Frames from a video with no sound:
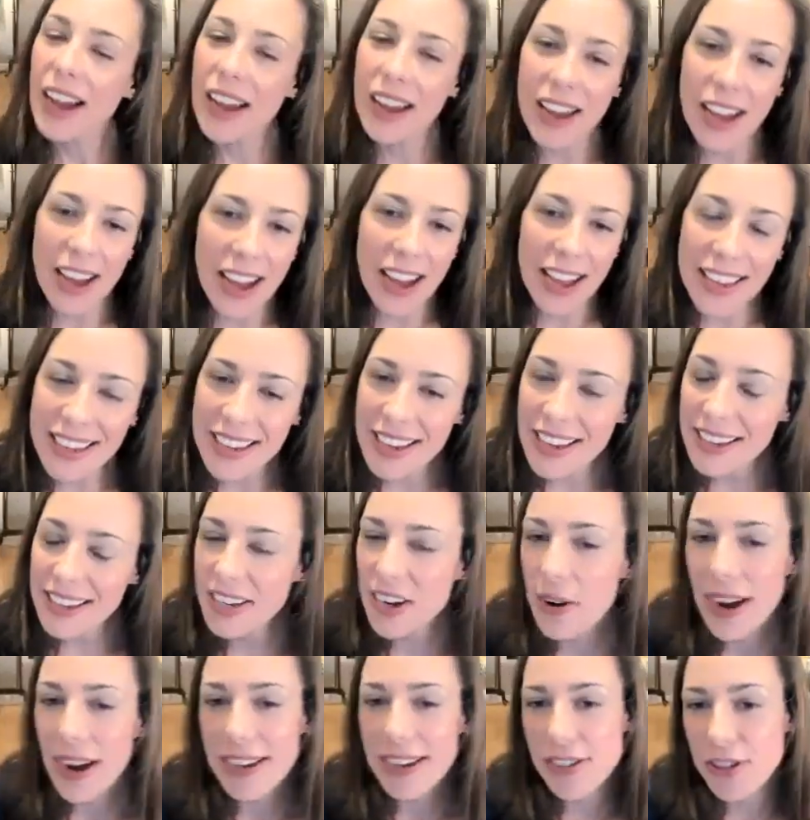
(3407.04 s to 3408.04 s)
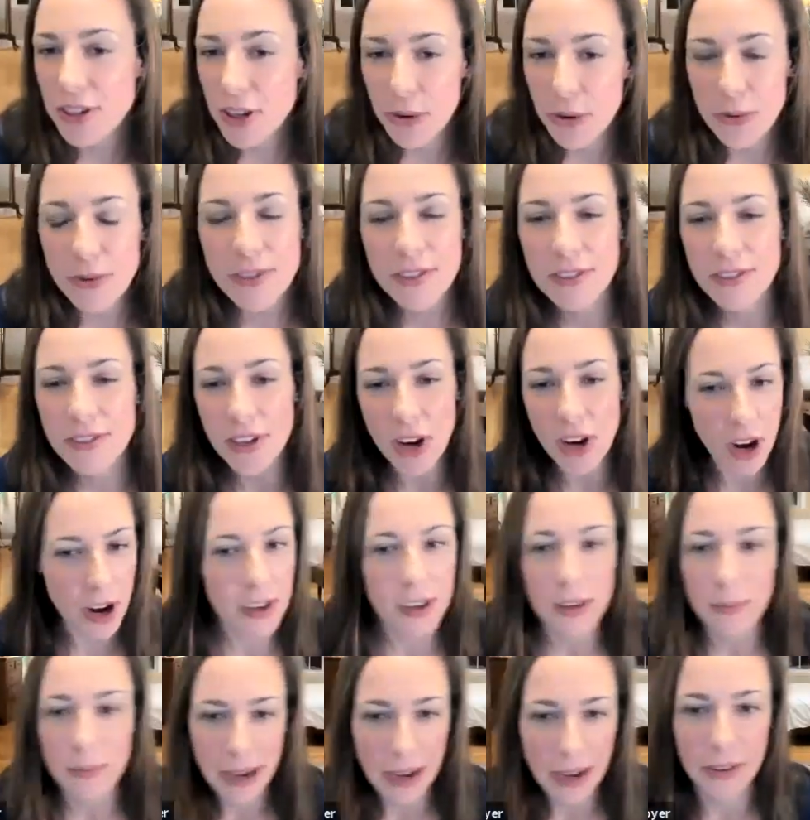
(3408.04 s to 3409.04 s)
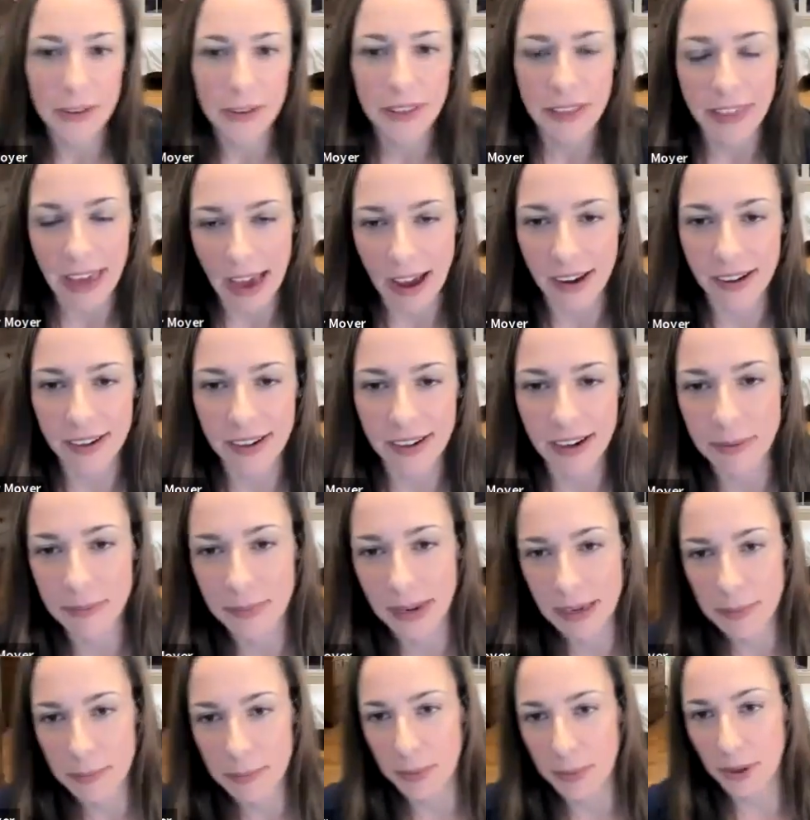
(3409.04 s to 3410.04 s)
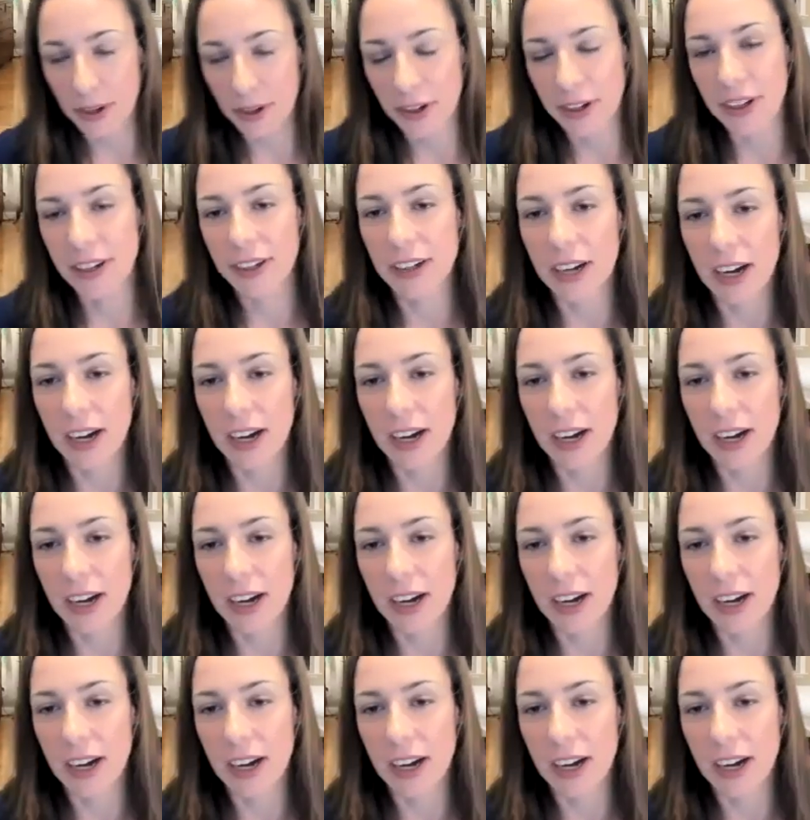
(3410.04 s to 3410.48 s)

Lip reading: I don't talk about that in my book.